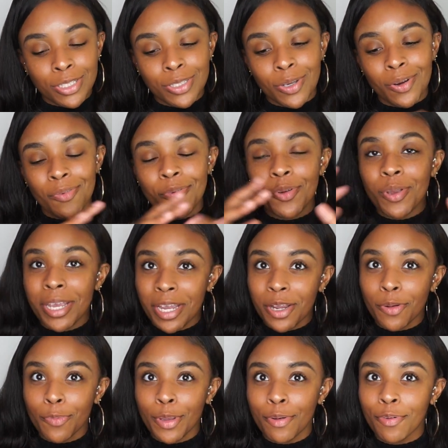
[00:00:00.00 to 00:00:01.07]
so if you
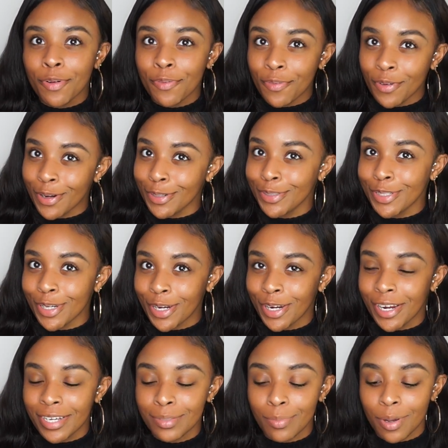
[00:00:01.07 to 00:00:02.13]
hear me refer to her
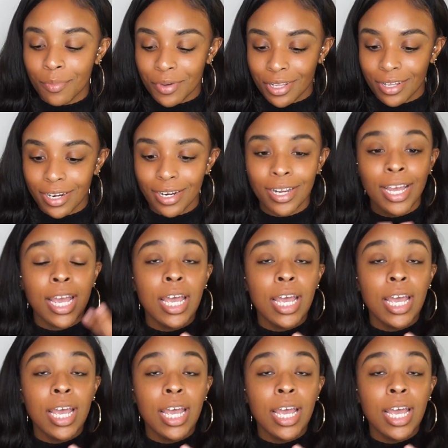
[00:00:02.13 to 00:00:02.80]
as my mother